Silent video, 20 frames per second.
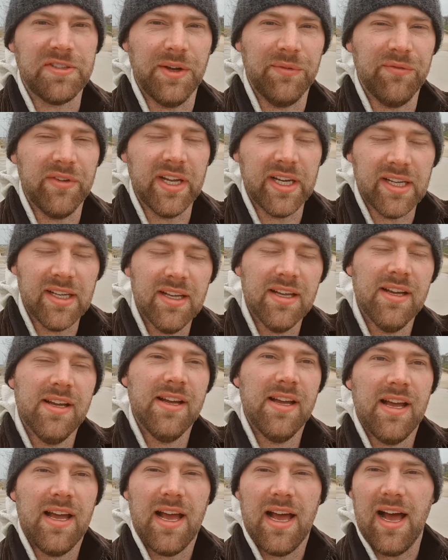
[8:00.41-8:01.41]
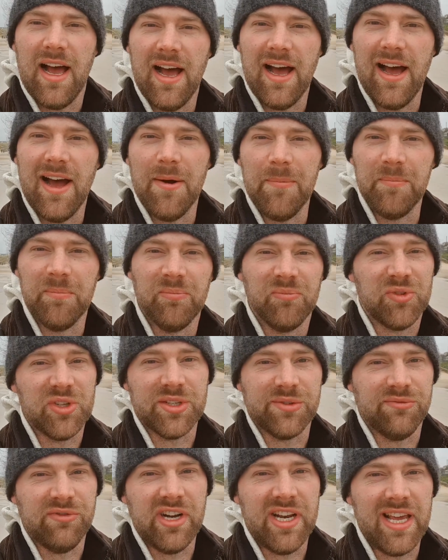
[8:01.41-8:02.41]
something.
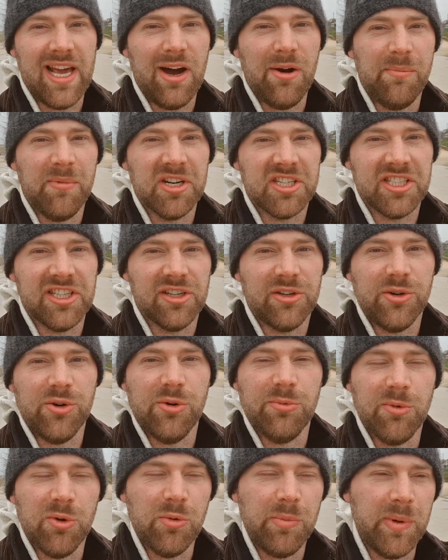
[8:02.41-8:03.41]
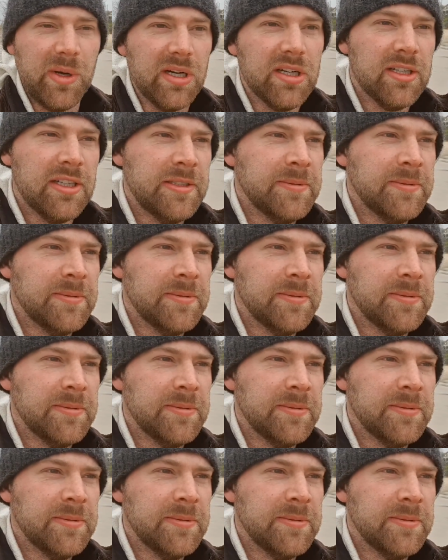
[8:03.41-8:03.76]
Doesn't really help much in Cornwall, but